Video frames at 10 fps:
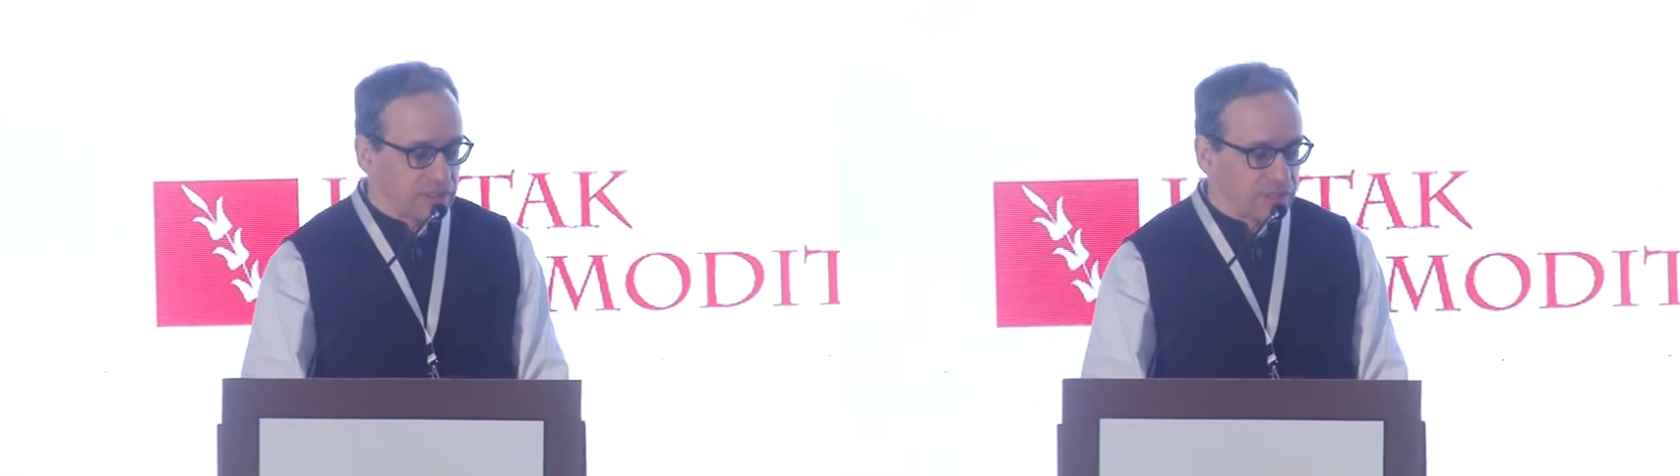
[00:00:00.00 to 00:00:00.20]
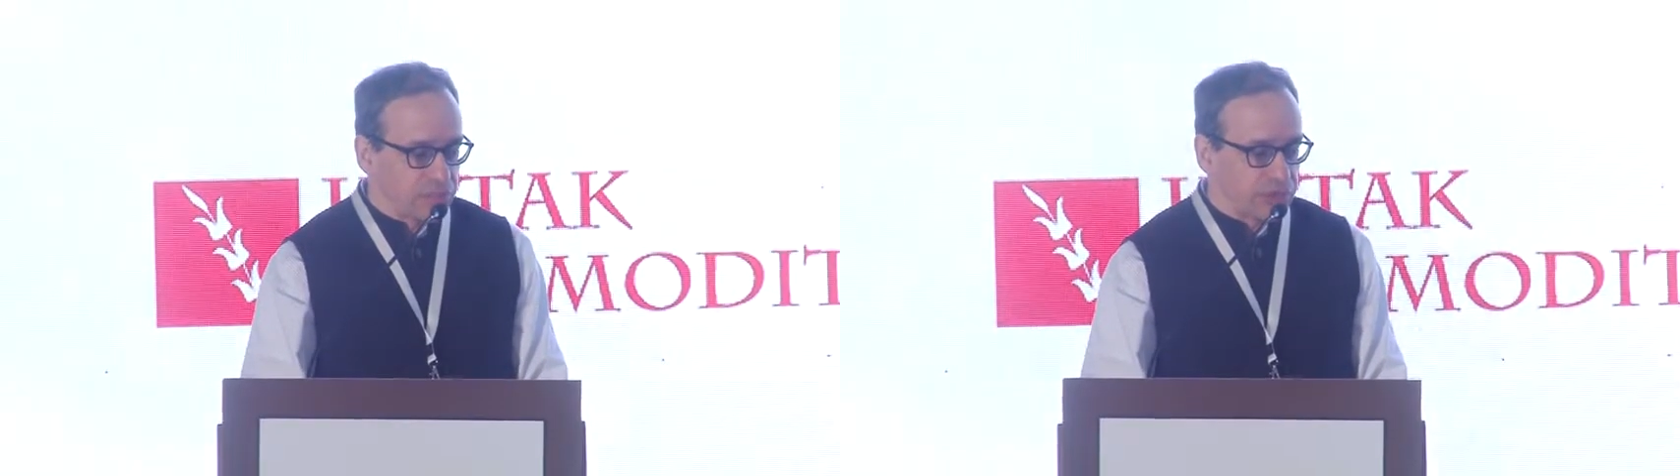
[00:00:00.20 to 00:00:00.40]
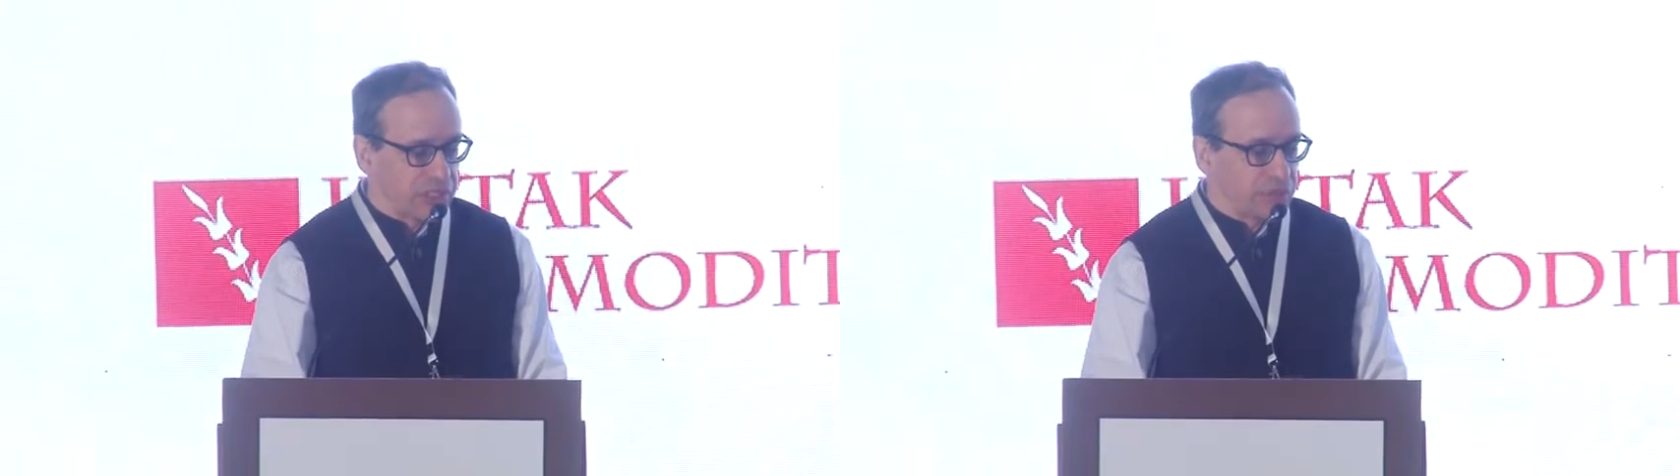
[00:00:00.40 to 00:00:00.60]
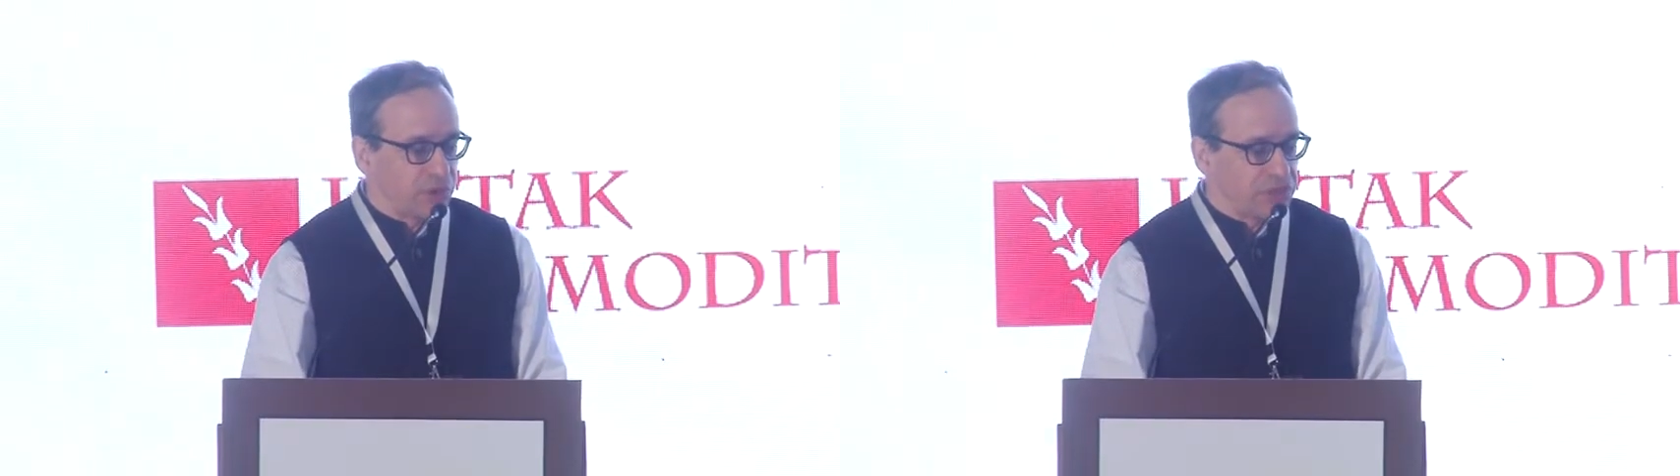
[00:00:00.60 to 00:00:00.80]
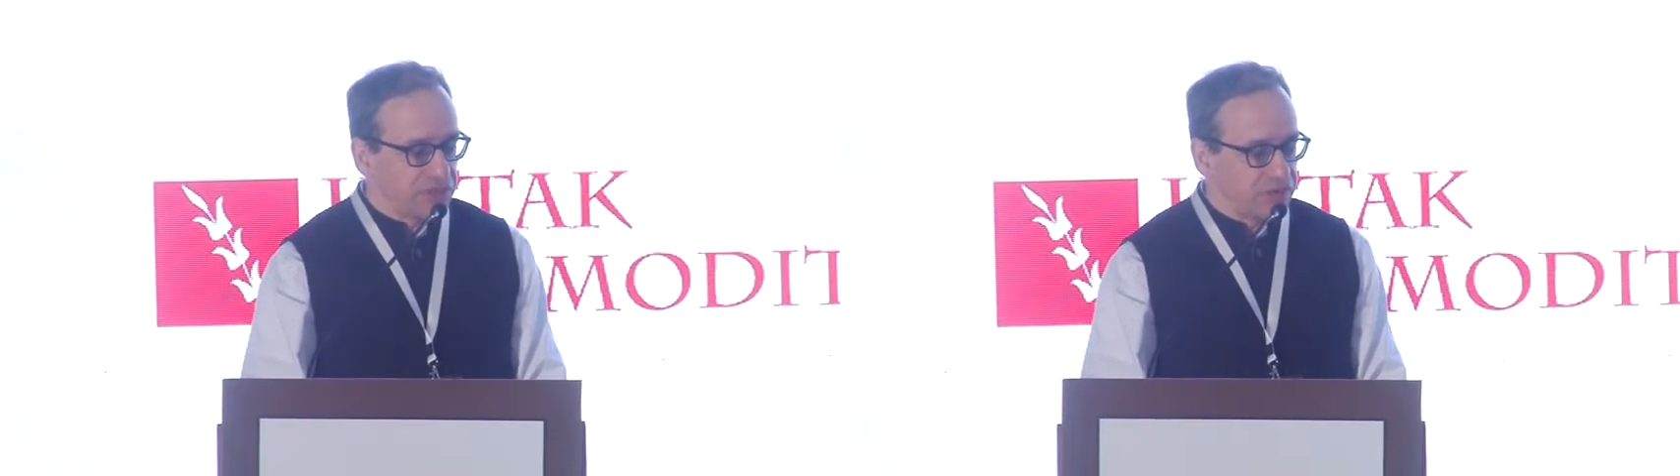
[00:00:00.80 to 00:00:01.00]
uh, brick and
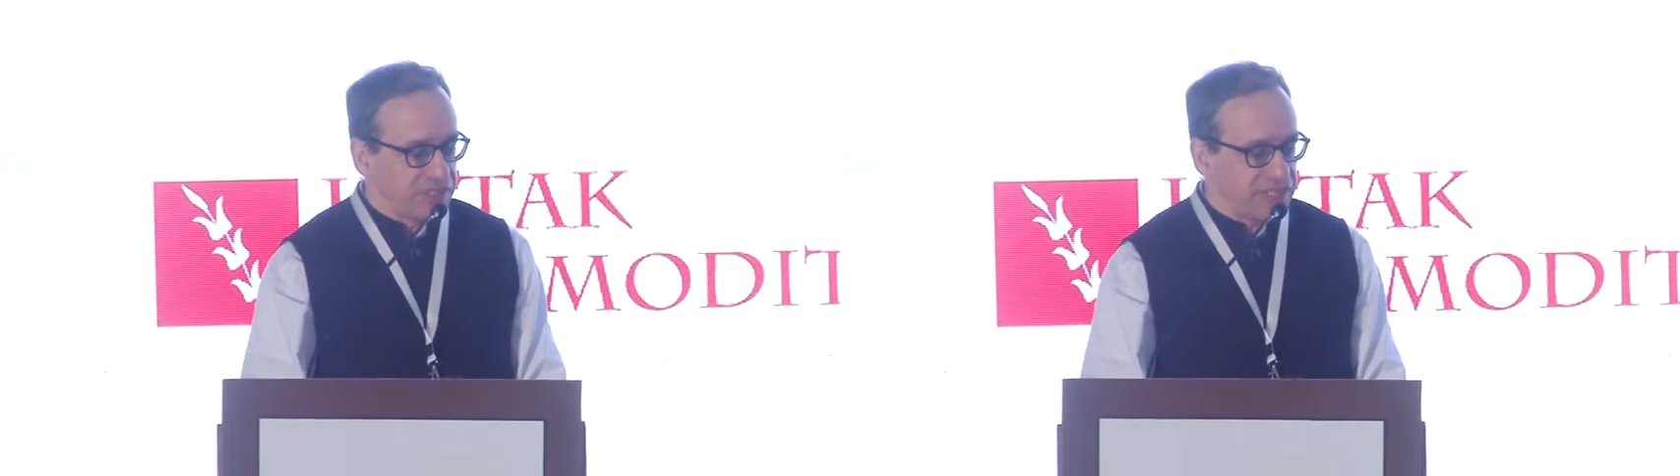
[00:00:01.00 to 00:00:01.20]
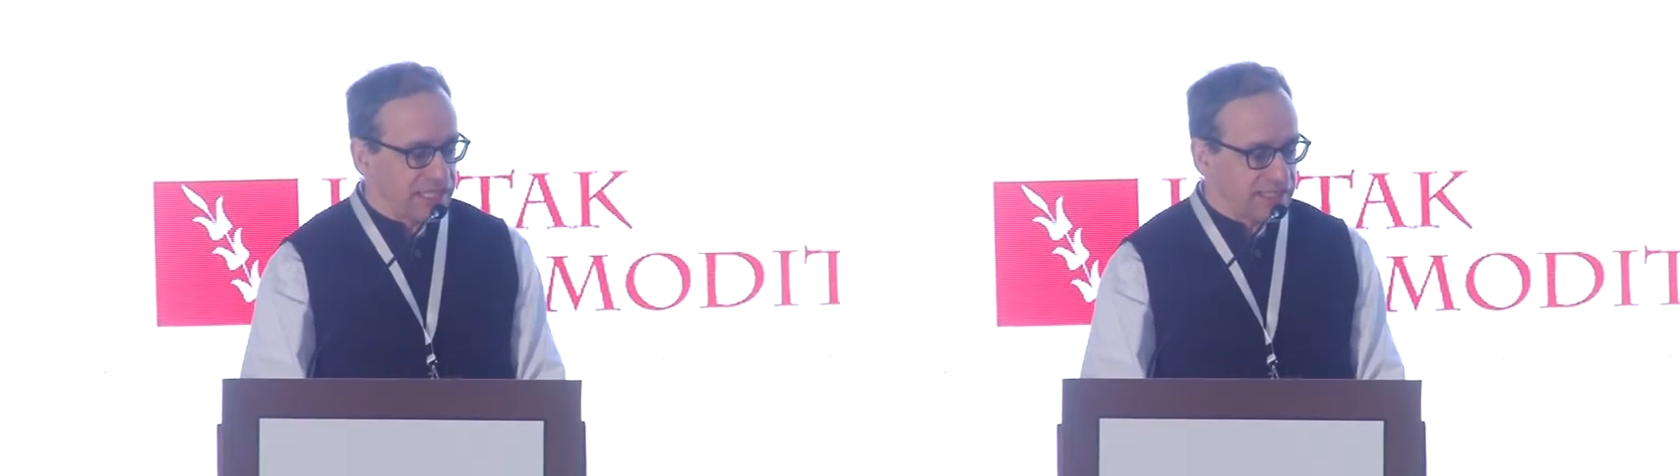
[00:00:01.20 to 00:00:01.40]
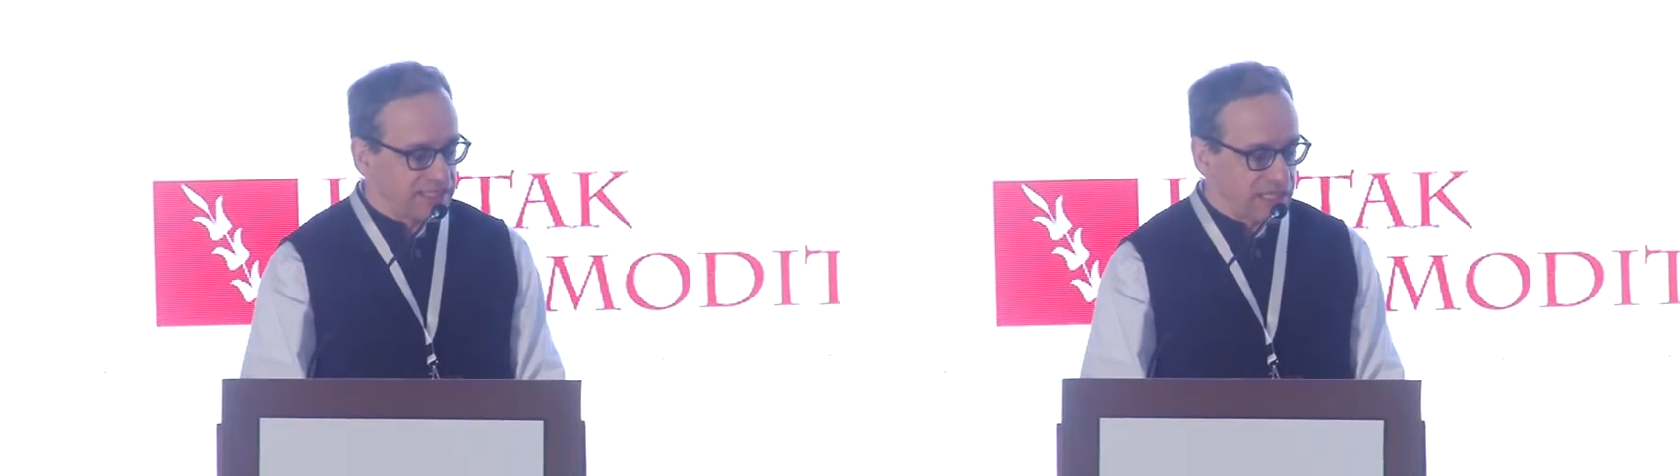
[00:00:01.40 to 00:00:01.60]
mortar retailers